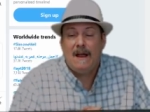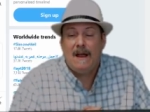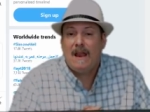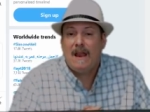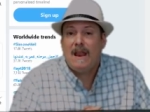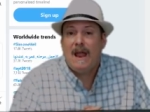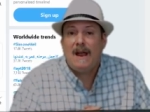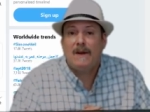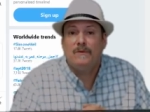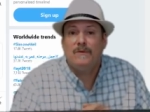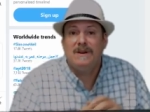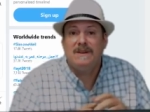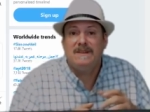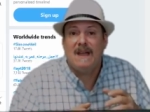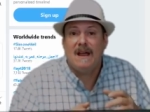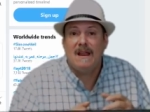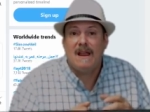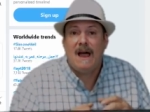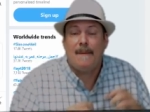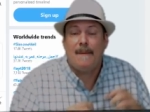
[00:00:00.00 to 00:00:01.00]
online
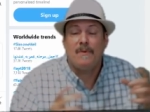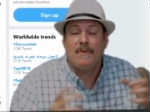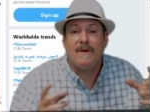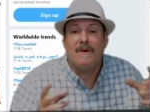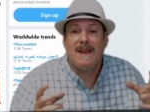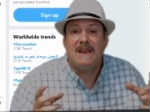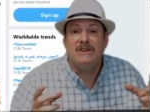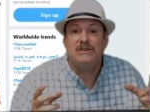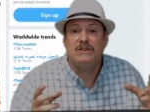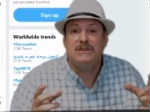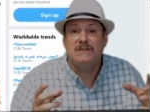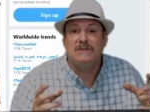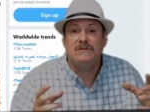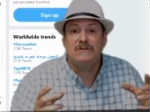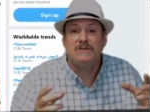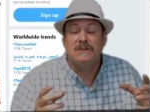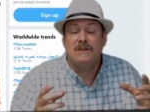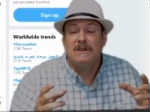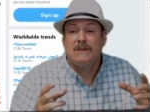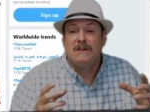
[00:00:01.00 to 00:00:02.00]
retail
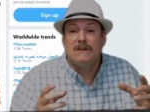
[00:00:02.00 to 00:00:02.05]
operations.